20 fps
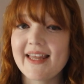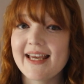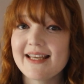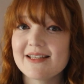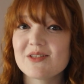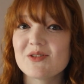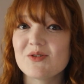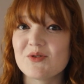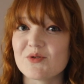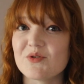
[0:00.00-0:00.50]

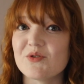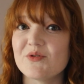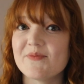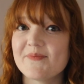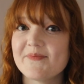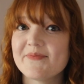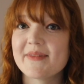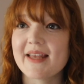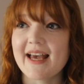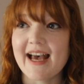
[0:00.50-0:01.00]
That's true.
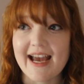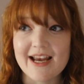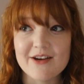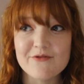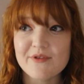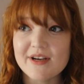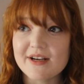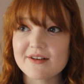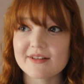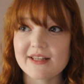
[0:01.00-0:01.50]
I
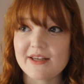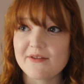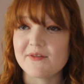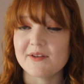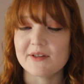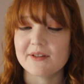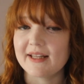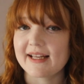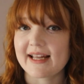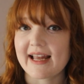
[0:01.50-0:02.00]
rarely
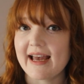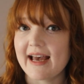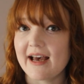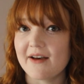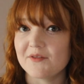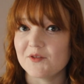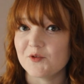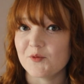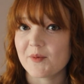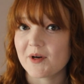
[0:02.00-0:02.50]
feel like I
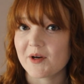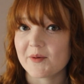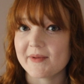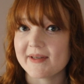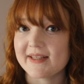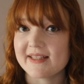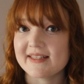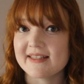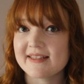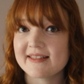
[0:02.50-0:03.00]
have no
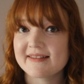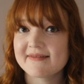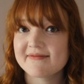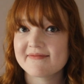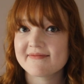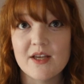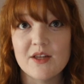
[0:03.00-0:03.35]
purpose.